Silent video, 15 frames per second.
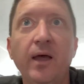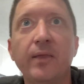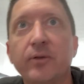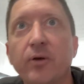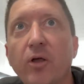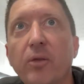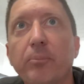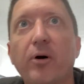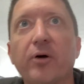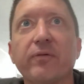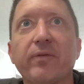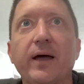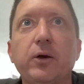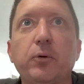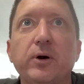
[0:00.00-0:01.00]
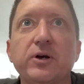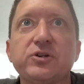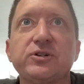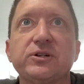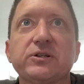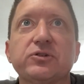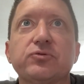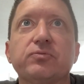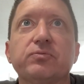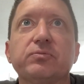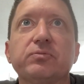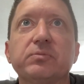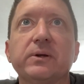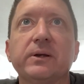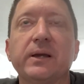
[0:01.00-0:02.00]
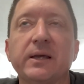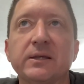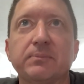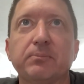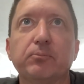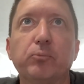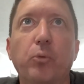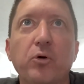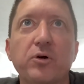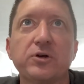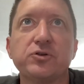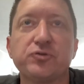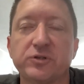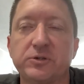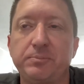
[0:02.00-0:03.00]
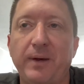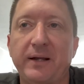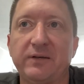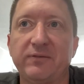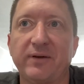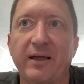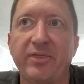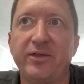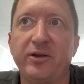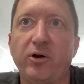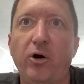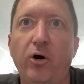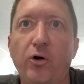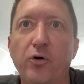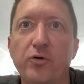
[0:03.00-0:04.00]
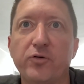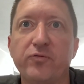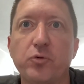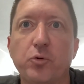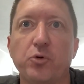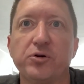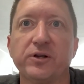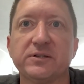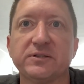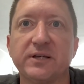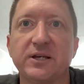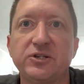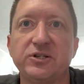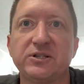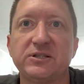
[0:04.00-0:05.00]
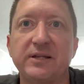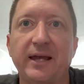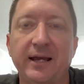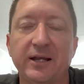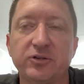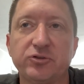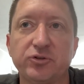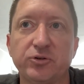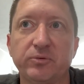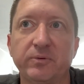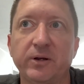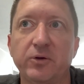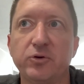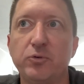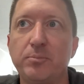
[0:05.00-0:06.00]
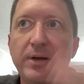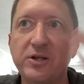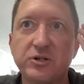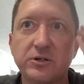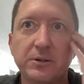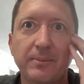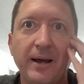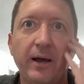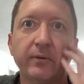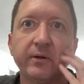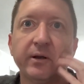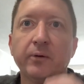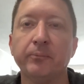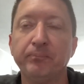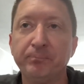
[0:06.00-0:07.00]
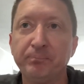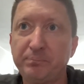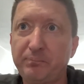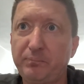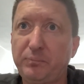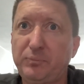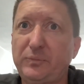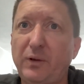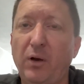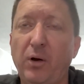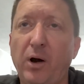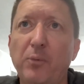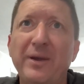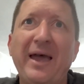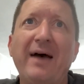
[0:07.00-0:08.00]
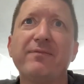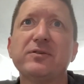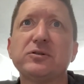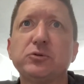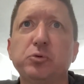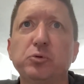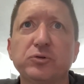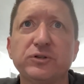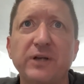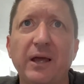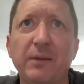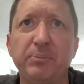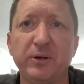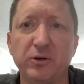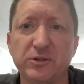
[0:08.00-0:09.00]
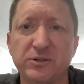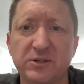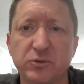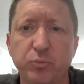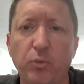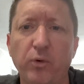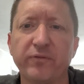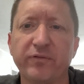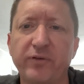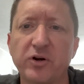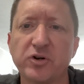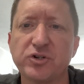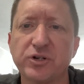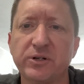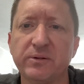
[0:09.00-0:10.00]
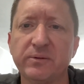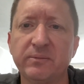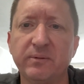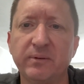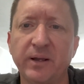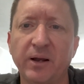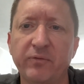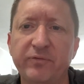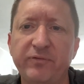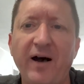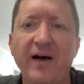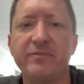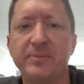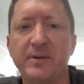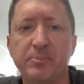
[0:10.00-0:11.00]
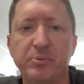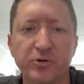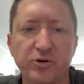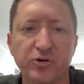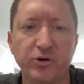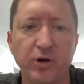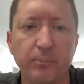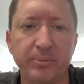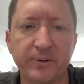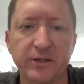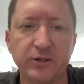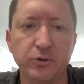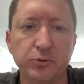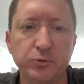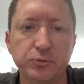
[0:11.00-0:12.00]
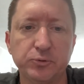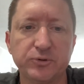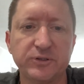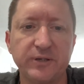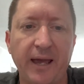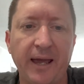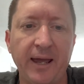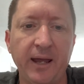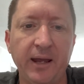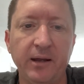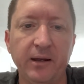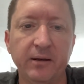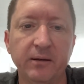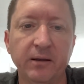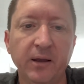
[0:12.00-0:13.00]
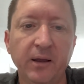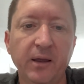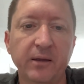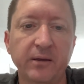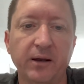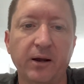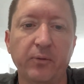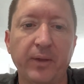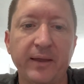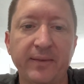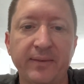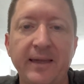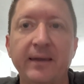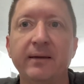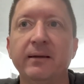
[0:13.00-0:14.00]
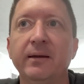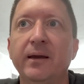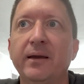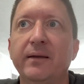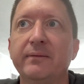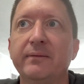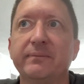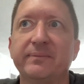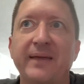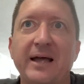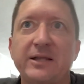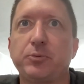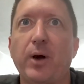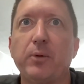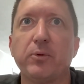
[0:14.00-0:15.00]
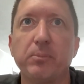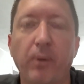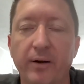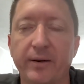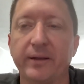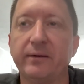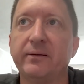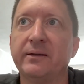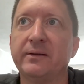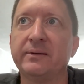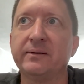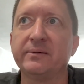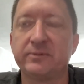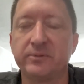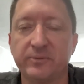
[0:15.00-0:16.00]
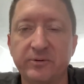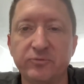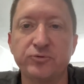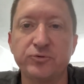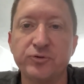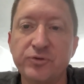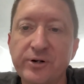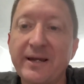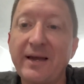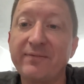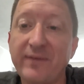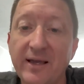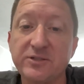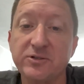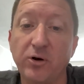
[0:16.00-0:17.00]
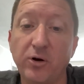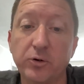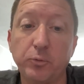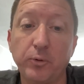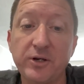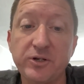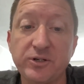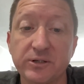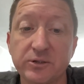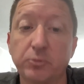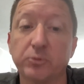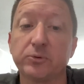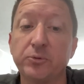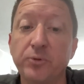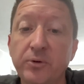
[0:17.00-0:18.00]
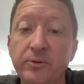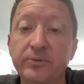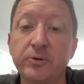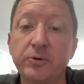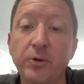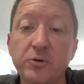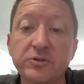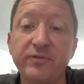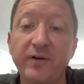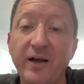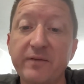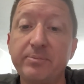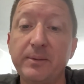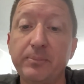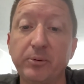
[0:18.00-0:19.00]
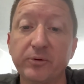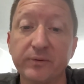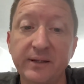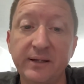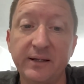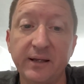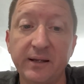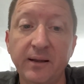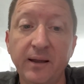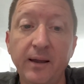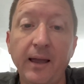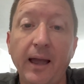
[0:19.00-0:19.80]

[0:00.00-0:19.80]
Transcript: The other part of that question is more introspective, and I think harder for organizations to answer. You'd mentioned about oh, we have this tool set because this one function 5 people in our company use, and they that's why we bought it. And so you really have to ask the hard question is, well, do those 5 people need it?